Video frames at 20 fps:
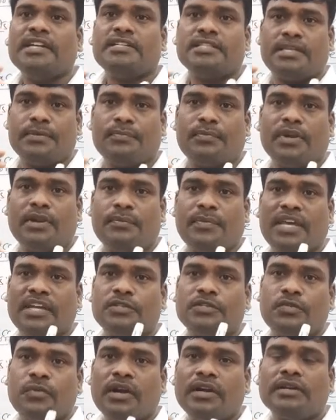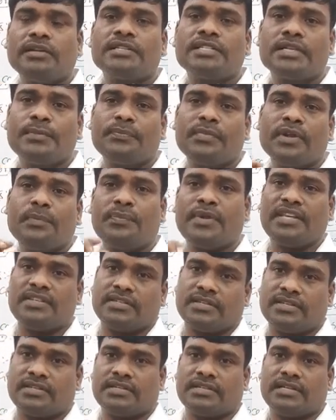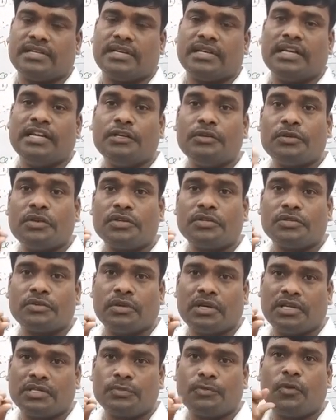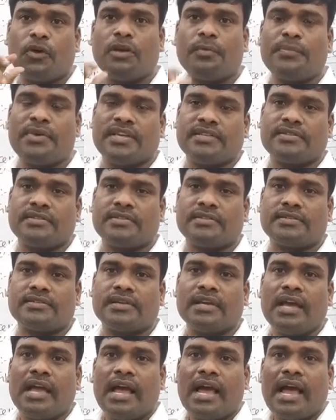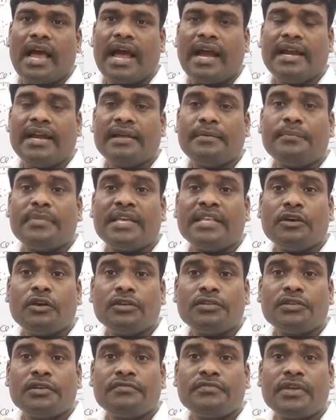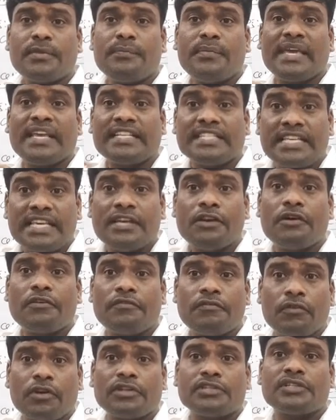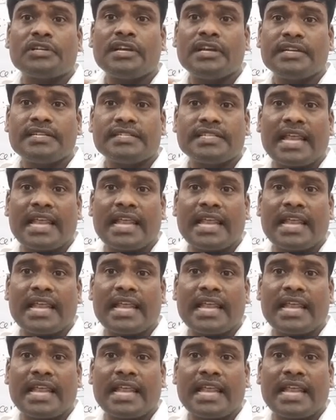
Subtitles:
simple means what? Simple pieces, into small pieces, and because of the mixing of what children?